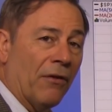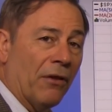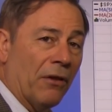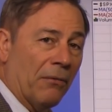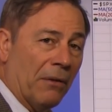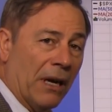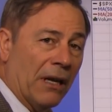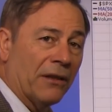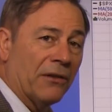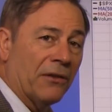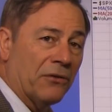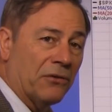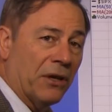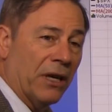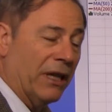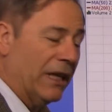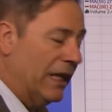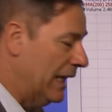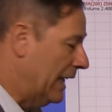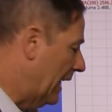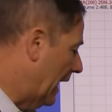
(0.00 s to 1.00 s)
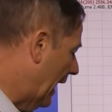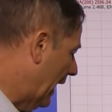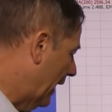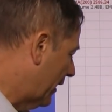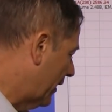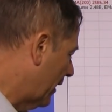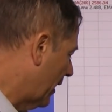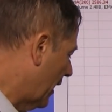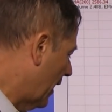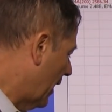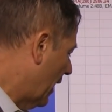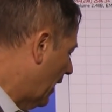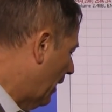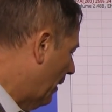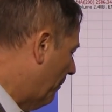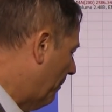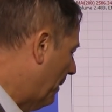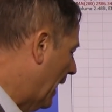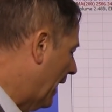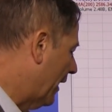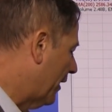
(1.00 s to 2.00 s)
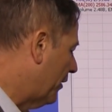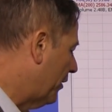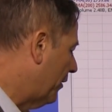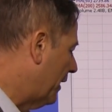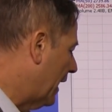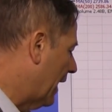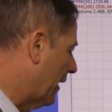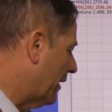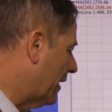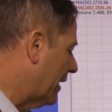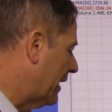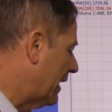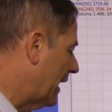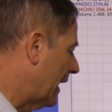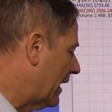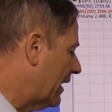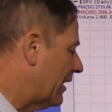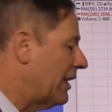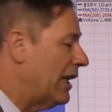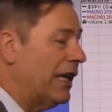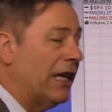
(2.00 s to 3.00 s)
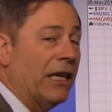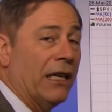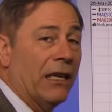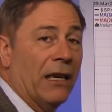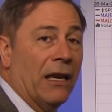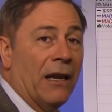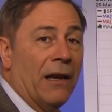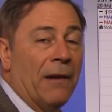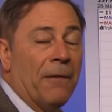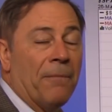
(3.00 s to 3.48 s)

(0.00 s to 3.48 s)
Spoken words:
for the relative strength index back in 2016.